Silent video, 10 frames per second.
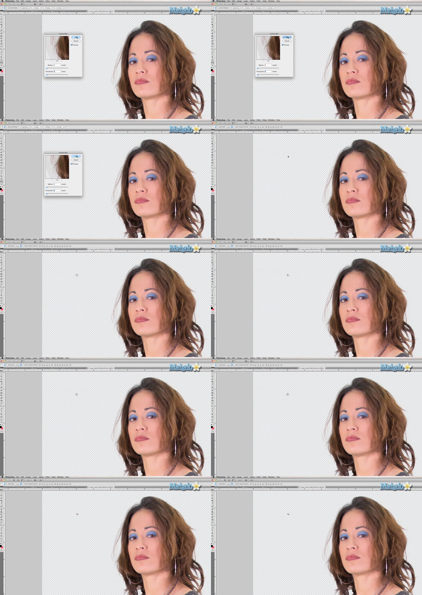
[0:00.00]

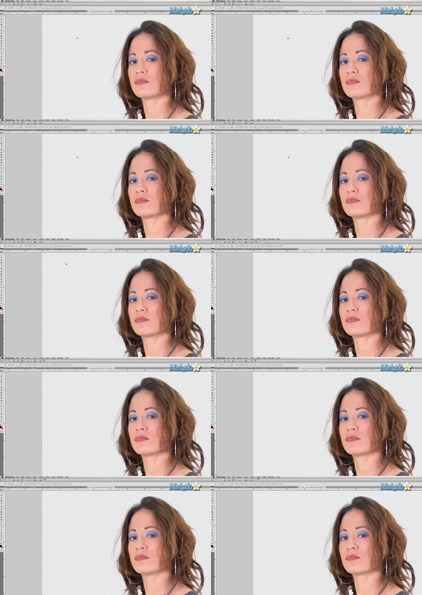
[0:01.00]
(silence)